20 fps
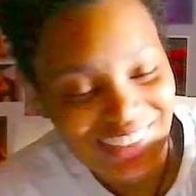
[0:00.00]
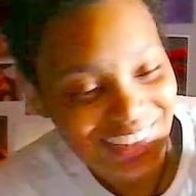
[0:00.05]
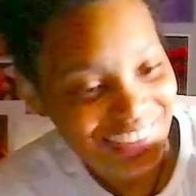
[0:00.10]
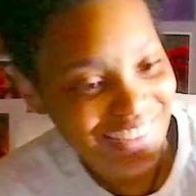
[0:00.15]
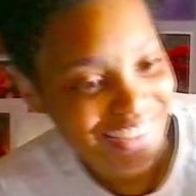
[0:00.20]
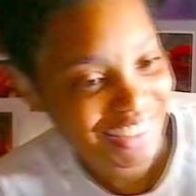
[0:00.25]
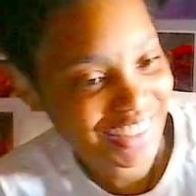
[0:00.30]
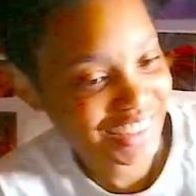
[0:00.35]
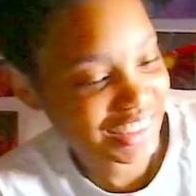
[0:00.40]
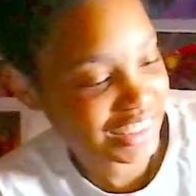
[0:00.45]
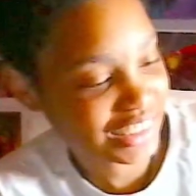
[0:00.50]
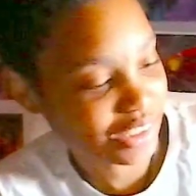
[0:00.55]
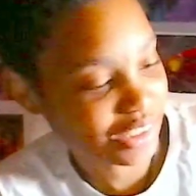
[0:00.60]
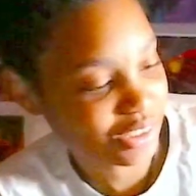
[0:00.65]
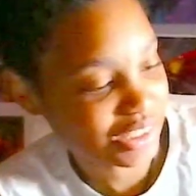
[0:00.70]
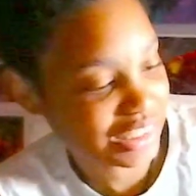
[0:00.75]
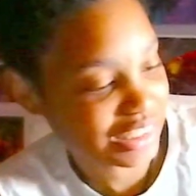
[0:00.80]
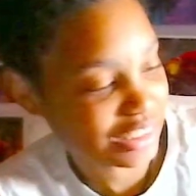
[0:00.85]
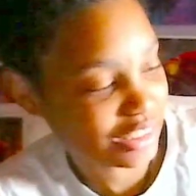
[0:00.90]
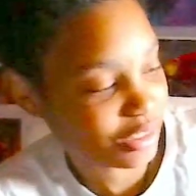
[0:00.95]
It's
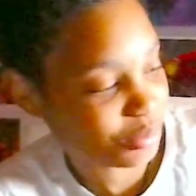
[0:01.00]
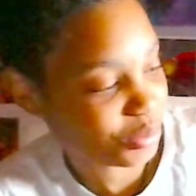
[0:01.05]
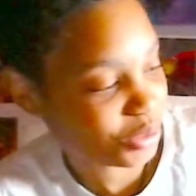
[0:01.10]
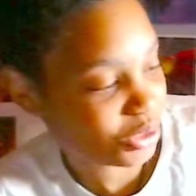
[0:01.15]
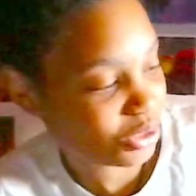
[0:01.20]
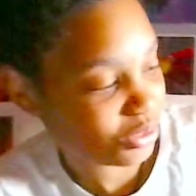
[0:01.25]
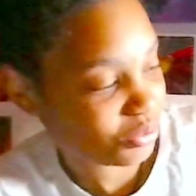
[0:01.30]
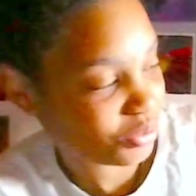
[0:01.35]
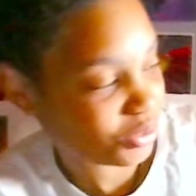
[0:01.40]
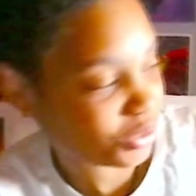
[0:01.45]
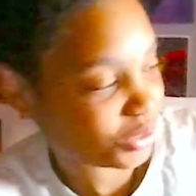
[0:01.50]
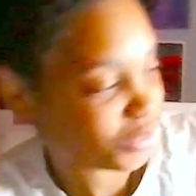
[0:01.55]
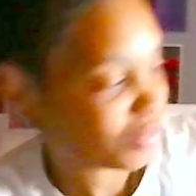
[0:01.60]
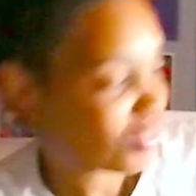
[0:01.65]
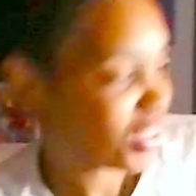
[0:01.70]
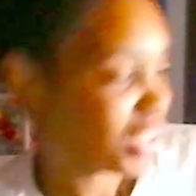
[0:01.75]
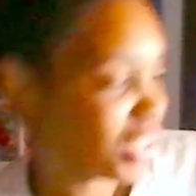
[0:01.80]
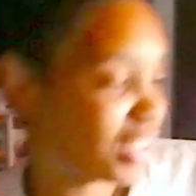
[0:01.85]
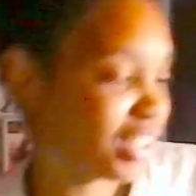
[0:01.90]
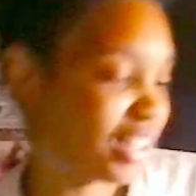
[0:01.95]
so beautiful.
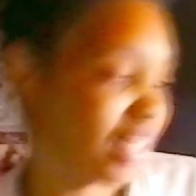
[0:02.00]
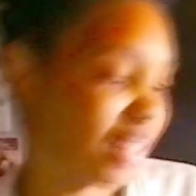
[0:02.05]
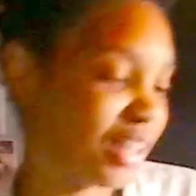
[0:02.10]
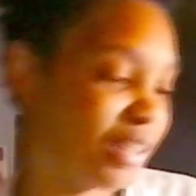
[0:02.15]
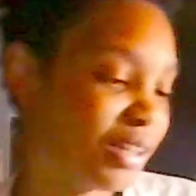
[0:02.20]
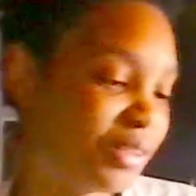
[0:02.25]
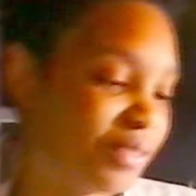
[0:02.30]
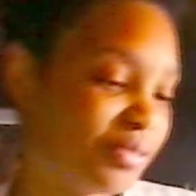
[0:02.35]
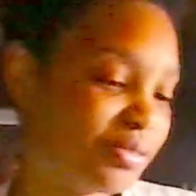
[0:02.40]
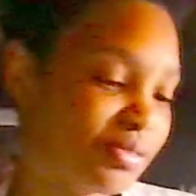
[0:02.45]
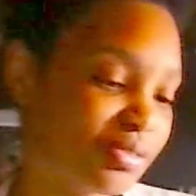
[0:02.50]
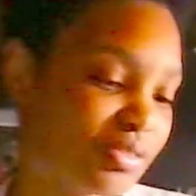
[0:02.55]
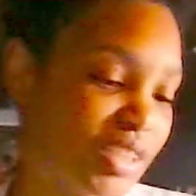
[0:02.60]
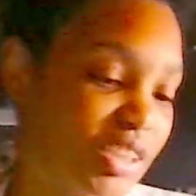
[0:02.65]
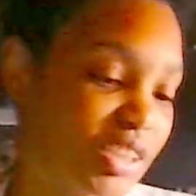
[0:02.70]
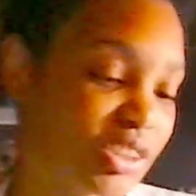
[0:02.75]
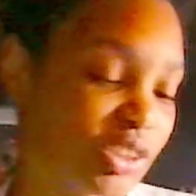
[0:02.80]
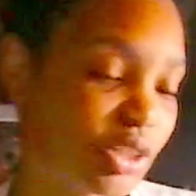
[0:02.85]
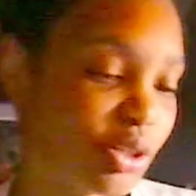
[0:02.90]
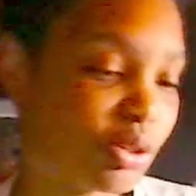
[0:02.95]

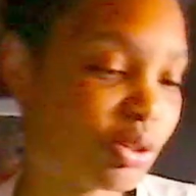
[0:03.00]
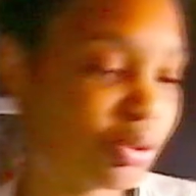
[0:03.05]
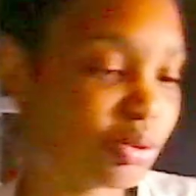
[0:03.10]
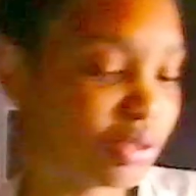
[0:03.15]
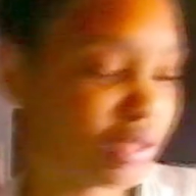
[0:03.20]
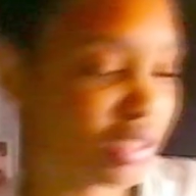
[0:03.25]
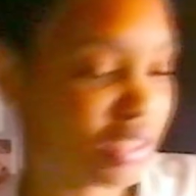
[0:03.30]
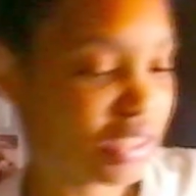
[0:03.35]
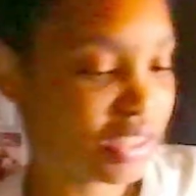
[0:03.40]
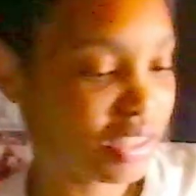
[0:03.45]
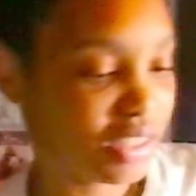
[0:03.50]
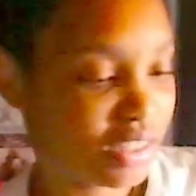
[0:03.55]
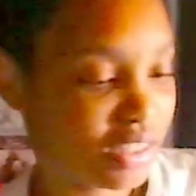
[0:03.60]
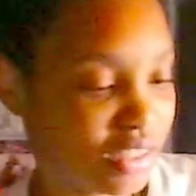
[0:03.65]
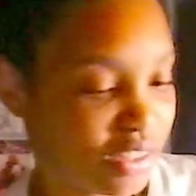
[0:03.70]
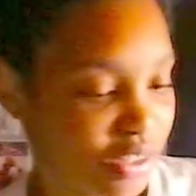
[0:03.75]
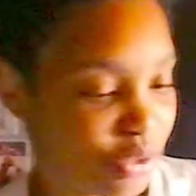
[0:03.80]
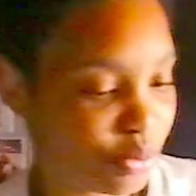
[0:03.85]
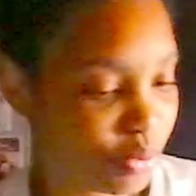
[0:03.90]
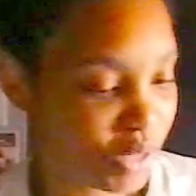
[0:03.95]
So
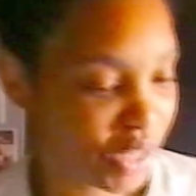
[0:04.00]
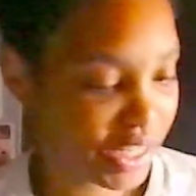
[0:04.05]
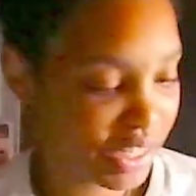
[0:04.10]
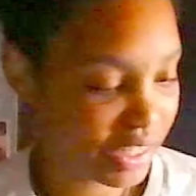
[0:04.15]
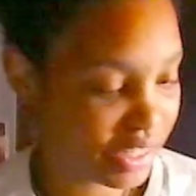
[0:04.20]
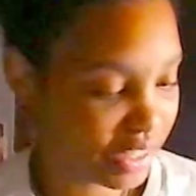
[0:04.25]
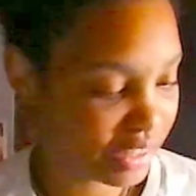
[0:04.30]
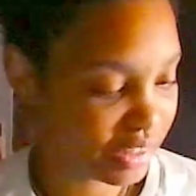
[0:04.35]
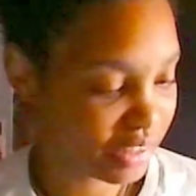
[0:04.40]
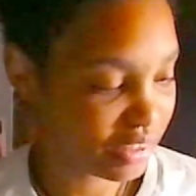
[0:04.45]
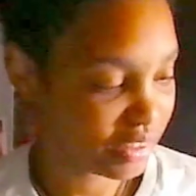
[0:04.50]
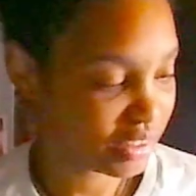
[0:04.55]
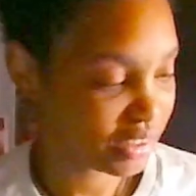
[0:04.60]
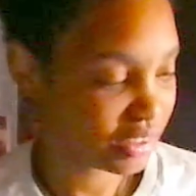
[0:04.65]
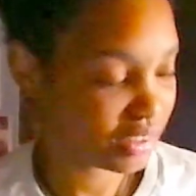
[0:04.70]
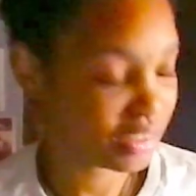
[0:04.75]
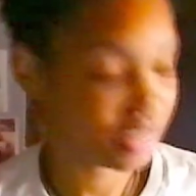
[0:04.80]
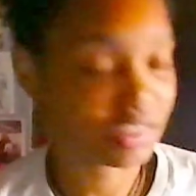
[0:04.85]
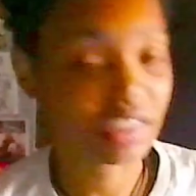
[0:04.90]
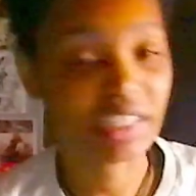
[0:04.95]
the way that this
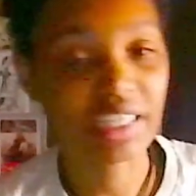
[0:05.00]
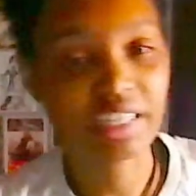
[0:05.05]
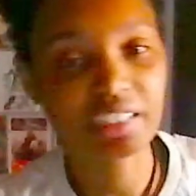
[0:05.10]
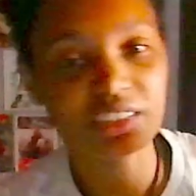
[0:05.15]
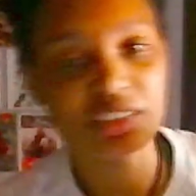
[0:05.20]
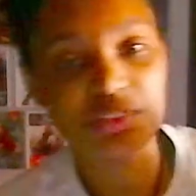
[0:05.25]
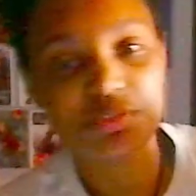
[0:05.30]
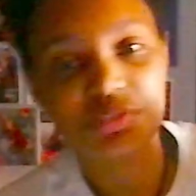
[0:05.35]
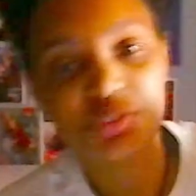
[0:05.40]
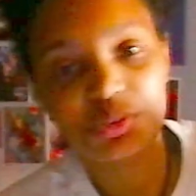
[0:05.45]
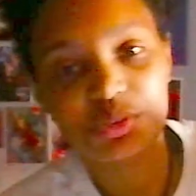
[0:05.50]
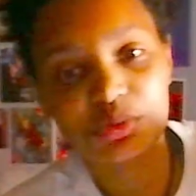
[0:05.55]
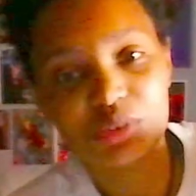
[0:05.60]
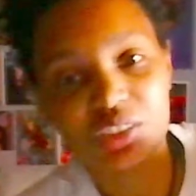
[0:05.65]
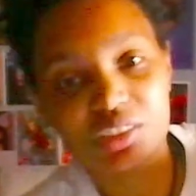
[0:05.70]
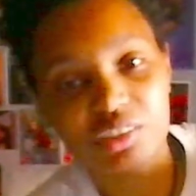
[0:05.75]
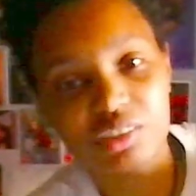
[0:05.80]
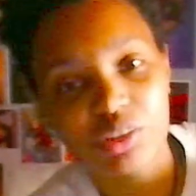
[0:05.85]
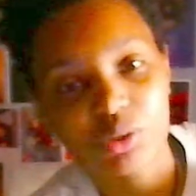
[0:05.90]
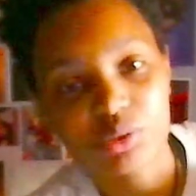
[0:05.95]
is, again, if you
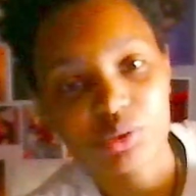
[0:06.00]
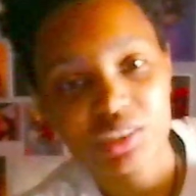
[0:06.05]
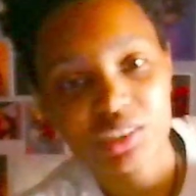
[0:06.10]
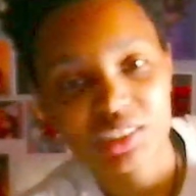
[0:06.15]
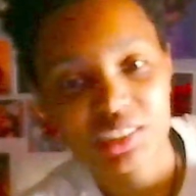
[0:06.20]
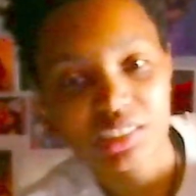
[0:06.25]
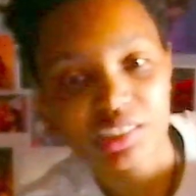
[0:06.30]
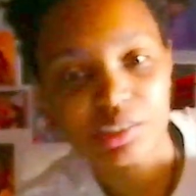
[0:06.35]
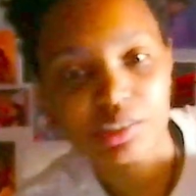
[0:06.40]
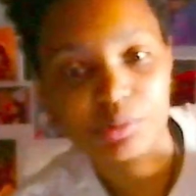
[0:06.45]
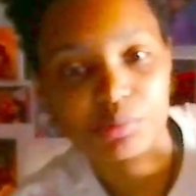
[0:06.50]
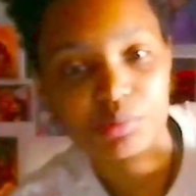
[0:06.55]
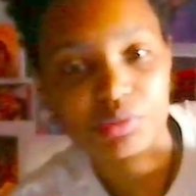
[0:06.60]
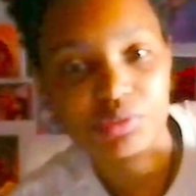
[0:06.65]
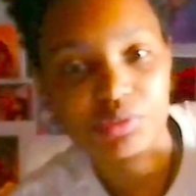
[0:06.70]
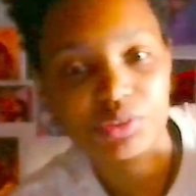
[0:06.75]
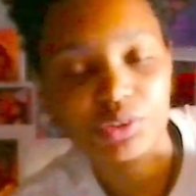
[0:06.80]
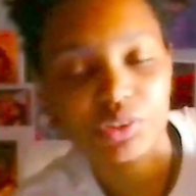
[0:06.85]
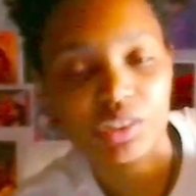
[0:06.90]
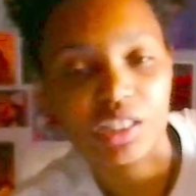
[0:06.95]
didn't own a Slim, if
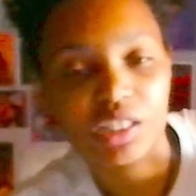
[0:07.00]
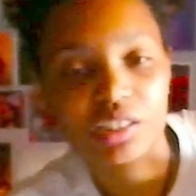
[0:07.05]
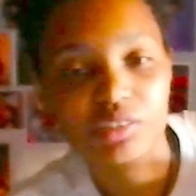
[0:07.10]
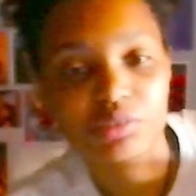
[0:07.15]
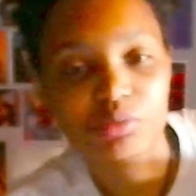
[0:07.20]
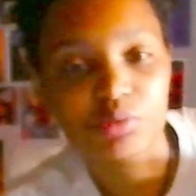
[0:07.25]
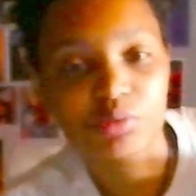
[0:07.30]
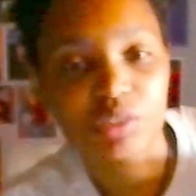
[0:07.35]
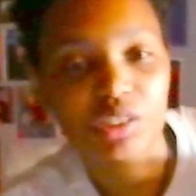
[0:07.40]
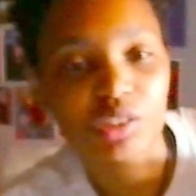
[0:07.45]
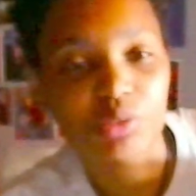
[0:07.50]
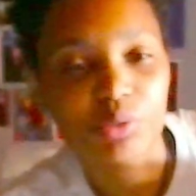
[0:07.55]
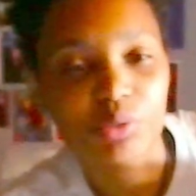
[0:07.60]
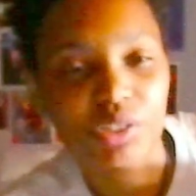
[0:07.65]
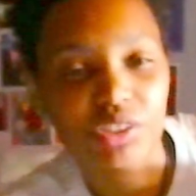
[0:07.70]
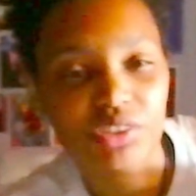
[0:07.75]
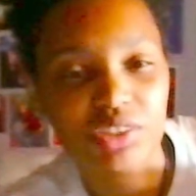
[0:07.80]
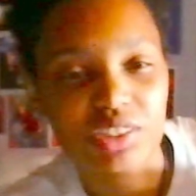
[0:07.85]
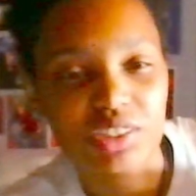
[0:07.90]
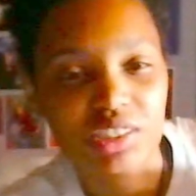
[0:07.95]
you're not really aware
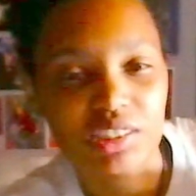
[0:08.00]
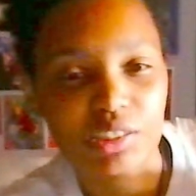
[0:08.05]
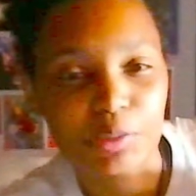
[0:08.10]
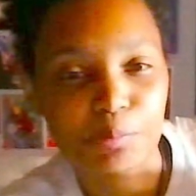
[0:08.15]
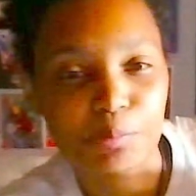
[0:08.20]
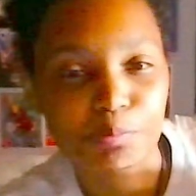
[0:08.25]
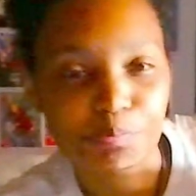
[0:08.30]
of the Slim,